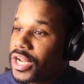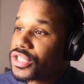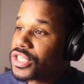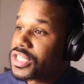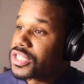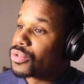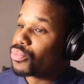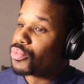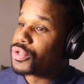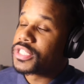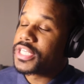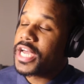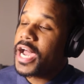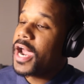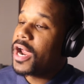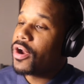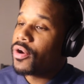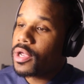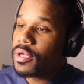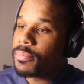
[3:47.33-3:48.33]
are just
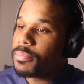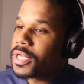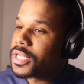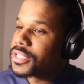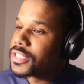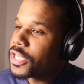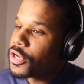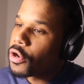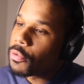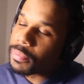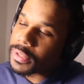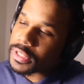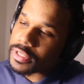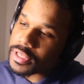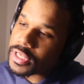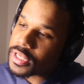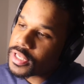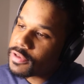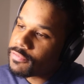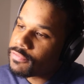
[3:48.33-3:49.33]
retiring because they don't
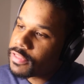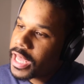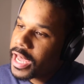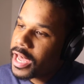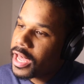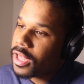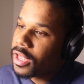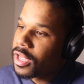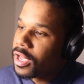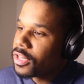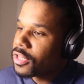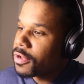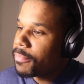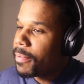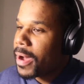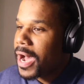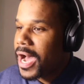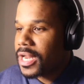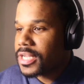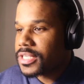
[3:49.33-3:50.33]
believe that the
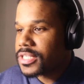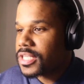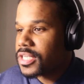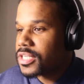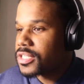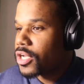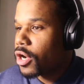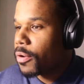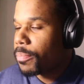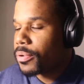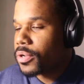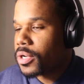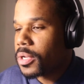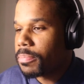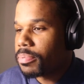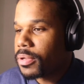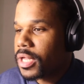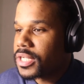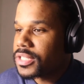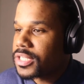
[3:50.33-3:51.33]
policies that are put in
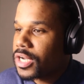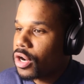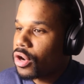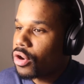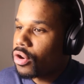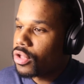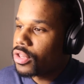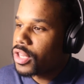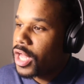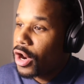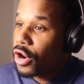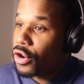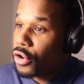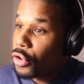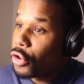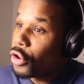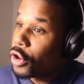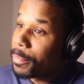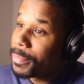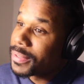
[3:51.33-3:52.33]
place that are
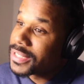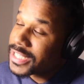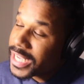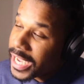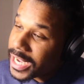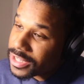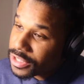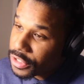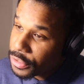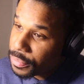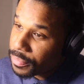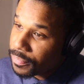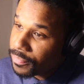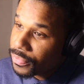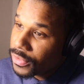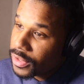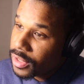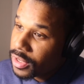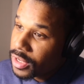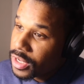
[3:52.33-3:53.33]
going to protect them,
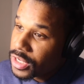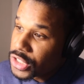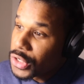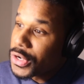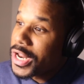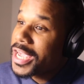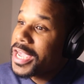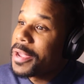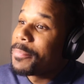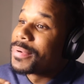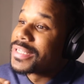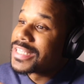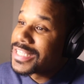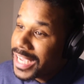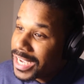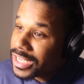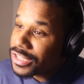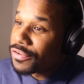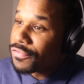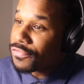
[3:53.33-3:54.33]
so they can
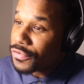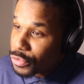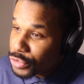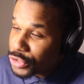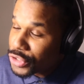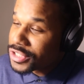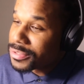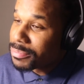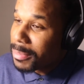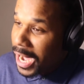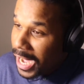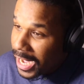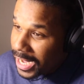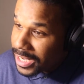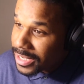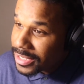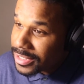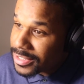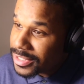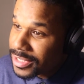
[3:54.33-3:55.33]
protect the future's
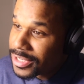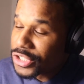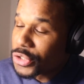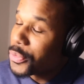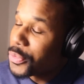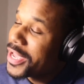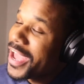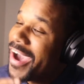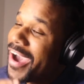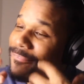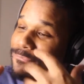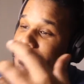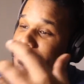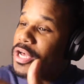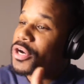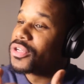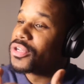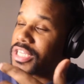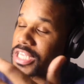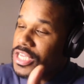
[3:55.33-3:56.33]
minds, so we can have
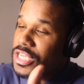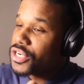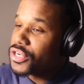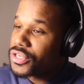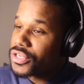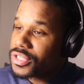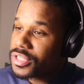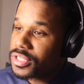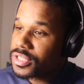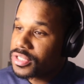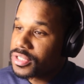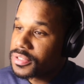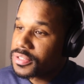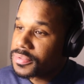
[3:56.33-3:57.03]
better leaders.